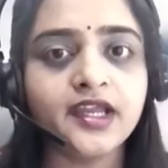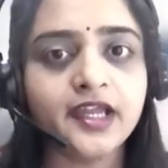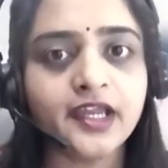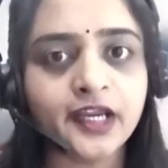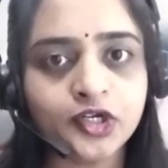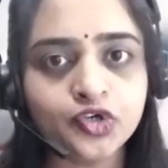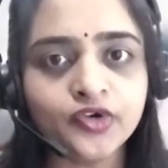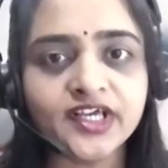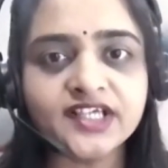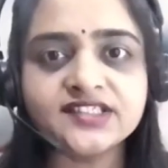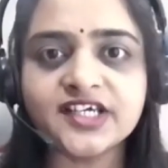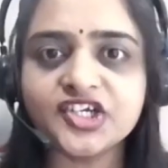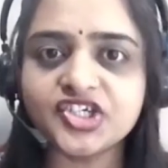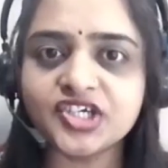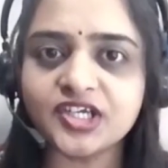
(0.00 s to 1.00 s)
in today's
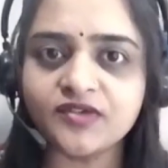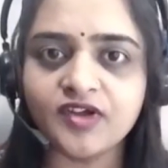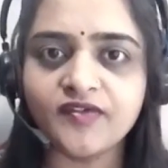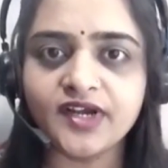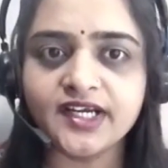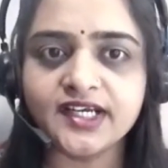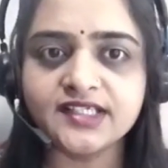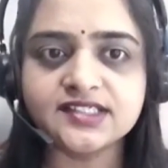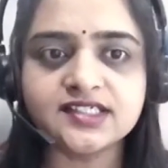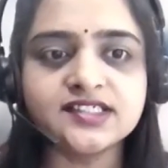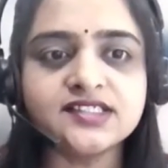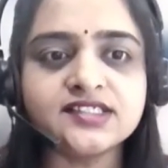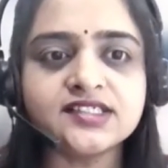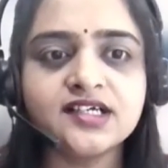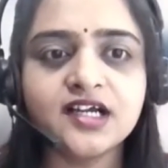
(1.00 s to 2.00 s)
session we will
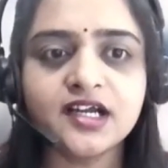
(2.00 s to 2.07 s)
discuss